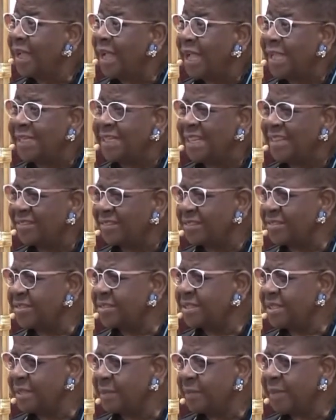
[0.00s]
I doubt
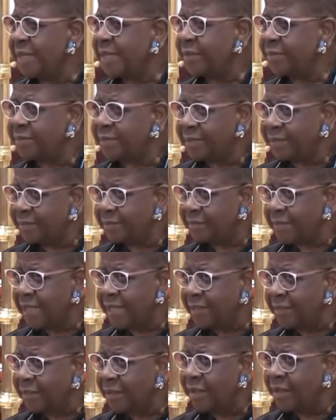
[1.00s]
there's anybody with
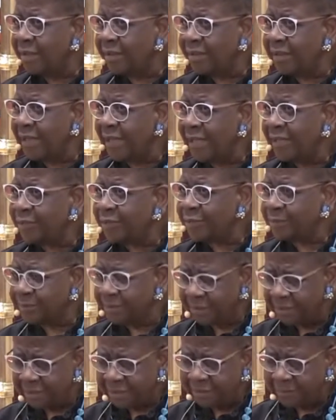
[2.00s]
that thought,
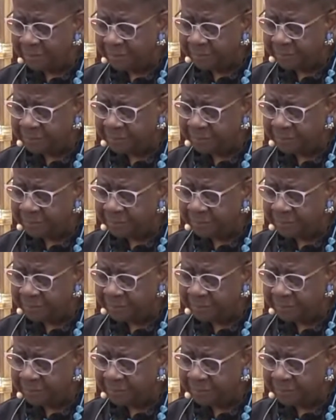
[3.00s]
actually.